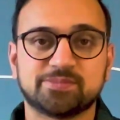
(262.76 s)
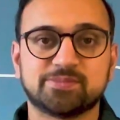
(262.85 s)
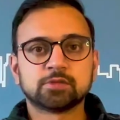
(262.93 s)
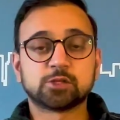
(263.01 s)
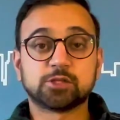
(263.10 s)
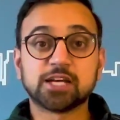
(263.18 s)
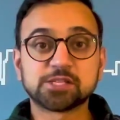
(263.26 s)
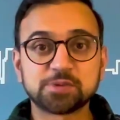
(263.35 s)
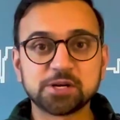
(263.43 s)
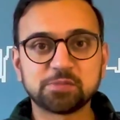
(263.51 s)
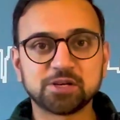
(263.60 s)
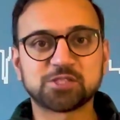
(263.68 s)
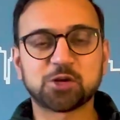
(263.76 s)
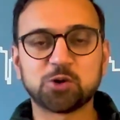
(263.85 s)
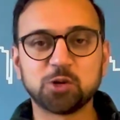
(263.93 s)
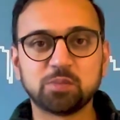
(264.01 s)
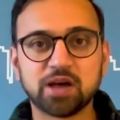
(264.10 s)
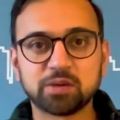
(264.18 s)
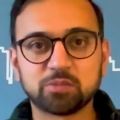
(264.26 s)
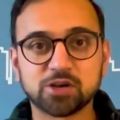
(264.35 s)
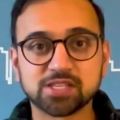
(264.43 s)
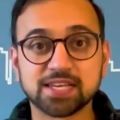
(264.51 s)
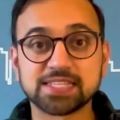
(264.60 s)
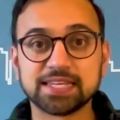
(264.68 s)
So that's pretty much the whole buying
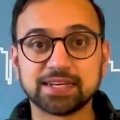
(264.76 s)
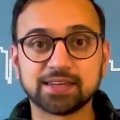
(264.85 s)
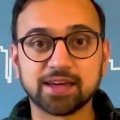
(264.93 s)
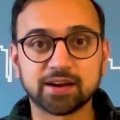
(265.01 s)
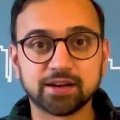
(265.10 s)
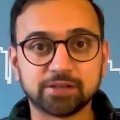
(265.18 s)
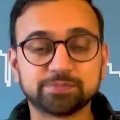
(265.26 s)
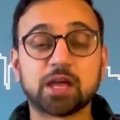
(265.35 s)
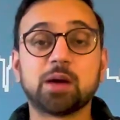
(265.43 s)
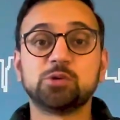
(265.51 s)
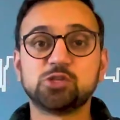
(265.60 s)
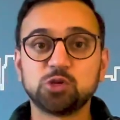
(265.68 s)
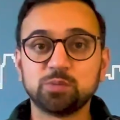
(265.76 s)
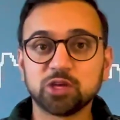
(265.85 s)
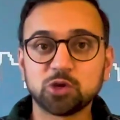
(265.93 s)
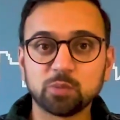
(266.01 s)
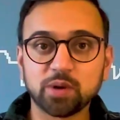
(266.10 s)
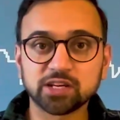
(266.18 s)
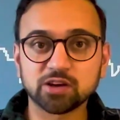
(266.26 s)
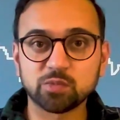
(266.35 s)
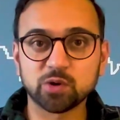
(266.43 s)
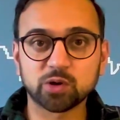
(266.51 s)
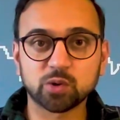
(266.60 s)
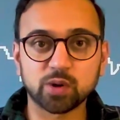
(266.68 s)
process in Canada. I'm assuming you might have more
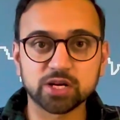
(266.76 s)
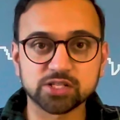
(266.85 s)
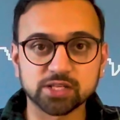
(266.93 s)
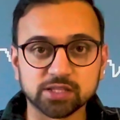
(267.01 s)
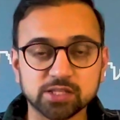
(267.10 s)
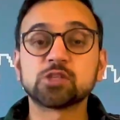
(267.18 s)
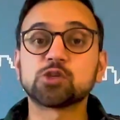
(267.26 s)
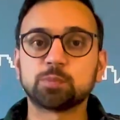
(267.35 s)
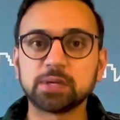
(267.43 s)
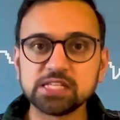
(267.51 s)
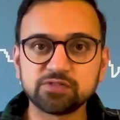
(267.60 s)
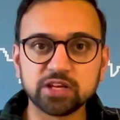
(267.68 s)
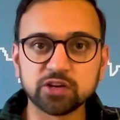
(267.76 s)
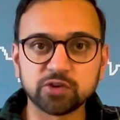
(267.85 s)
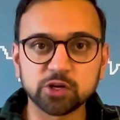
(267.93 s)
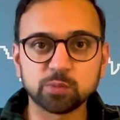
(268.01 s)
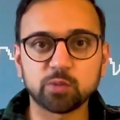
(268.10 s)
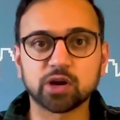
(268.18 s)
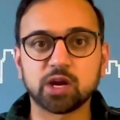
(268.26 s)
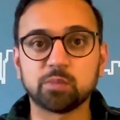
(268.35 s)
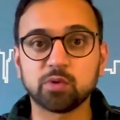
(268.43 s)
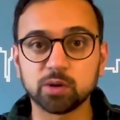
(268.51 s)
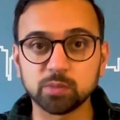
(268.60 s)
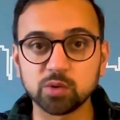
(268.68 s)
questions, so please feel free to book an
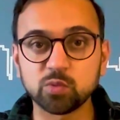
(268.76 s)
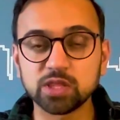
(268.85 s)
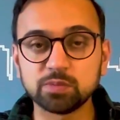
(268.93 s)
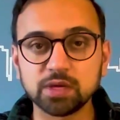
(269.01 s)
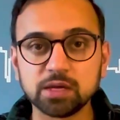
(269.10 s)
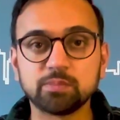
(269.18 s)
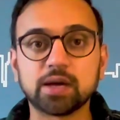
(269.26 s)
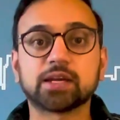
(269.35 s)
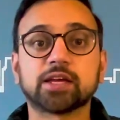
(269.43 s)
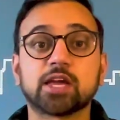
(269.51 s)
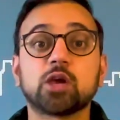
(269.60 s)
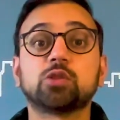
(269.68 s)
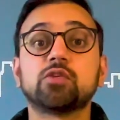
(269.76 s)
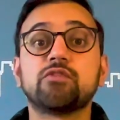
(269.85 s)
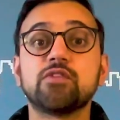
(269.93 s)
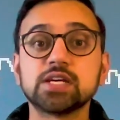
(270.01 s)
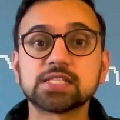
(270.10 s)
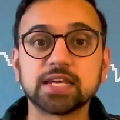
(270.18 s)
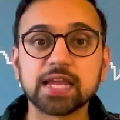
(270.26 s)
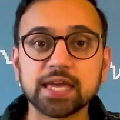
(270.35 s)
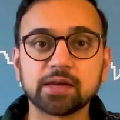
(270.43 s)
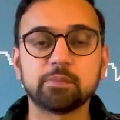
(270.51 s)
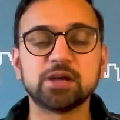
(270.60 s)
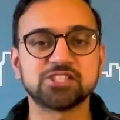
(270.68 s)
appointment with me by clicking on the first link
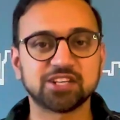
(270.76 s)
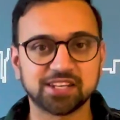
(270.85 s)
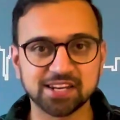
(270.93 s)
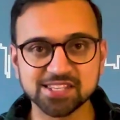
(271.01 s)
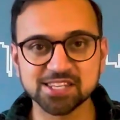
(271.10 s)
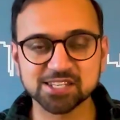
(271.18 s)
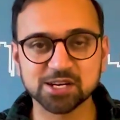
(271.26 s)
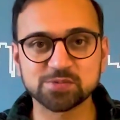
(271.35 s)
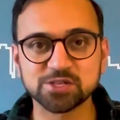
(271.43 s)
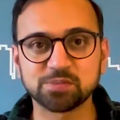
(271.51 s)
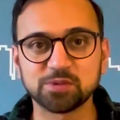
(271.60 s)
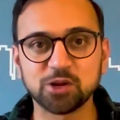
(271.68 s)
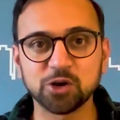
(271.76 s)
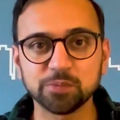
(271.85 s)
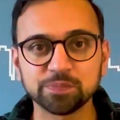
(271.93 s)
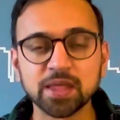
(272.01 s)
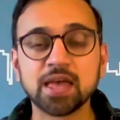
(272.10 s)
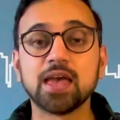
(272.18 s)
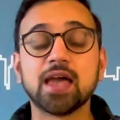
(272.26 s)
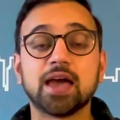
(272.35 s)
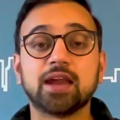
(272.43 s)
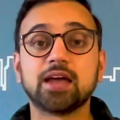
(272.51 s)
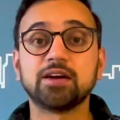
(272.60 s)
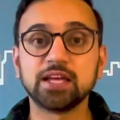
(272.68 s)
mentioned in the description below. And I
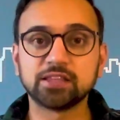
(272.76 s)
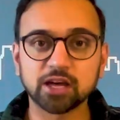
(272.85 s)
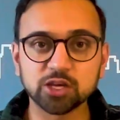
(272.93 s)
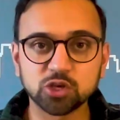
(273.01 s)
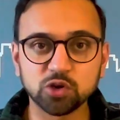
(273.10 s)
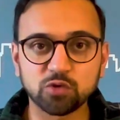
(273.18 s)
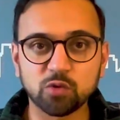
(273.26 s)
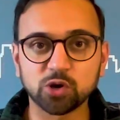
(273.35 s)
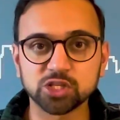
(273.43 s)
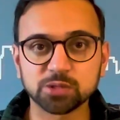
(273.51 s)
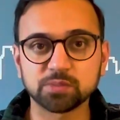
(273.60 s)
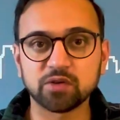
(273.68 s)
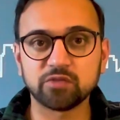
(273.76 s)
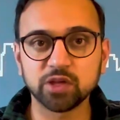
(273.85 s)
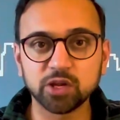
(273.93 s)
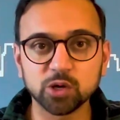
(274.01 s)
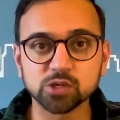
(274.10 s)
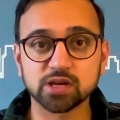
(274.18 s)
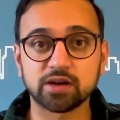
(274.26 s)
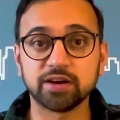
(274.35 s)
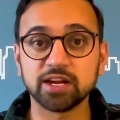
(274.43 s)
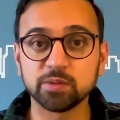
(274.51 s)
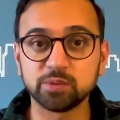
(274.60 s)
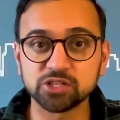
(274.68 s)
really thank you for watching my videos. I really
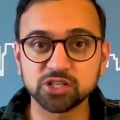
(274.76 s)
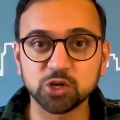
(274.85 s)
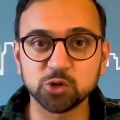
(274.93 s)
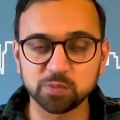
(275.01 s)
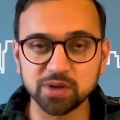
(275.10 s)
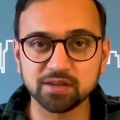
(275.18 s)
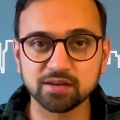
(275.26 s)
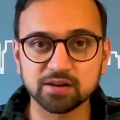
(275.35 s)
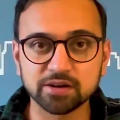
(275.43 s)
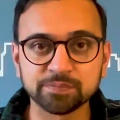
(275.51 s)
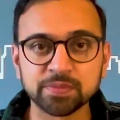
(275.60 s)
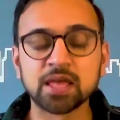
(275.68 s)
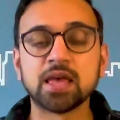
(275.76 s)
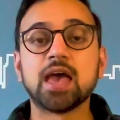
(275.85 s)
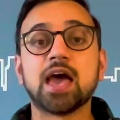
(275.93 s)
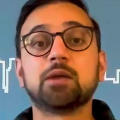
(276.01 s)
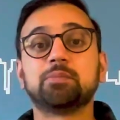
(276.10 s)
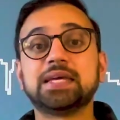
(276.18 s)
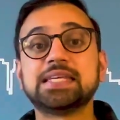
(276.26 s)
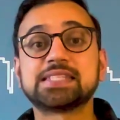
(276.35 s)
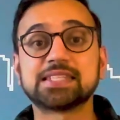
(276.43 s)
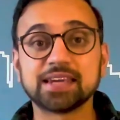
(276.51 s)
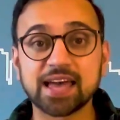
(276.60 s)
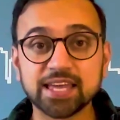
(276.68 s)
appreciate you being here, and please
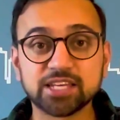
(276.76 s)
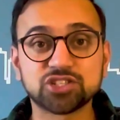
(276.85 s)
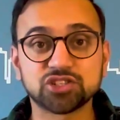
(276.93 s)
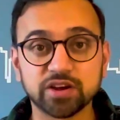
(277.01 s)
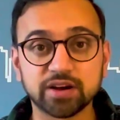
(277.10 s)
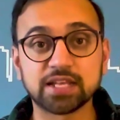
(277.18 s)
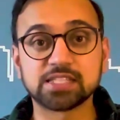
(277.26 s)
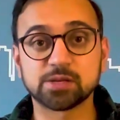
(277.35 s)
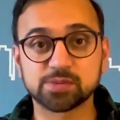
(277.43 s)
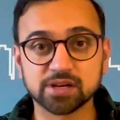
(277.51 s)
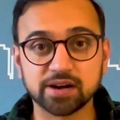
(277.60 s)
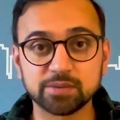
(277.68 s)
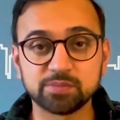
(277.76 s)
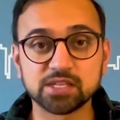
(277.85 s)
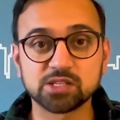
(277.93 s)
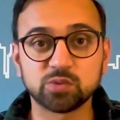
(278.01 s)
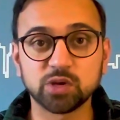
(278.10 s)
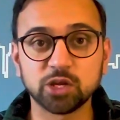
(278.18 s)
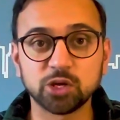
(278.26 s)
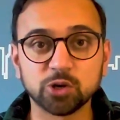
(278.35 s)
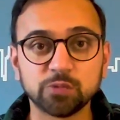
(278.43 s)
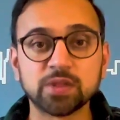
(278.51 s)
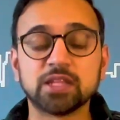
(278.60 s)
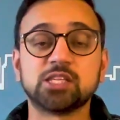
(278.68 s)
like, share and subscribe this video.
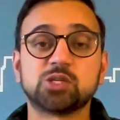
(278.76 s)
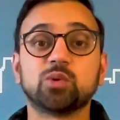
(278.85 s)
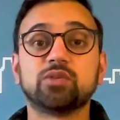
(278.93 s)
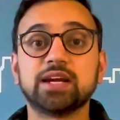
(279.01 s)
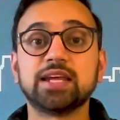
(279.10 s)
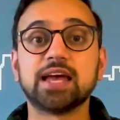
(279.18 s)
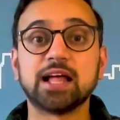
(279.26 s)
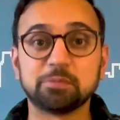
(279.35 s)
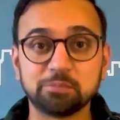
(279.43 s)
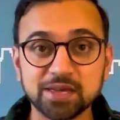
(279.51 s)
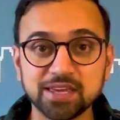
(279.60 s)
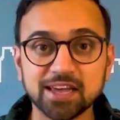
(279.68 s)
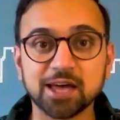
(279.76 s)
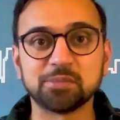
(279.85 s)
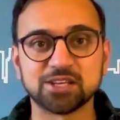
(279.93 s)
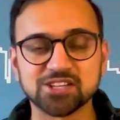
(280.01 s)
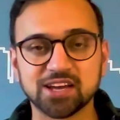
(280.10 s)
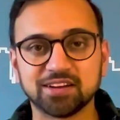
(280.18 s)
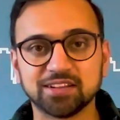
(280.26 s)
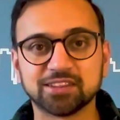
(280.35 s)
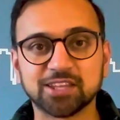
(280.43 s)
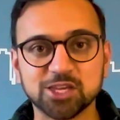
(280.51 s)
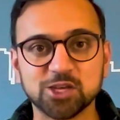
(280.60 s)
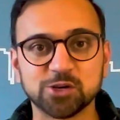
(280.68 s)
This will really help me and my channel.
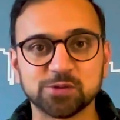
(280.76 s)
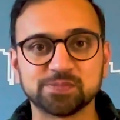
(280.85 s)
Thank you.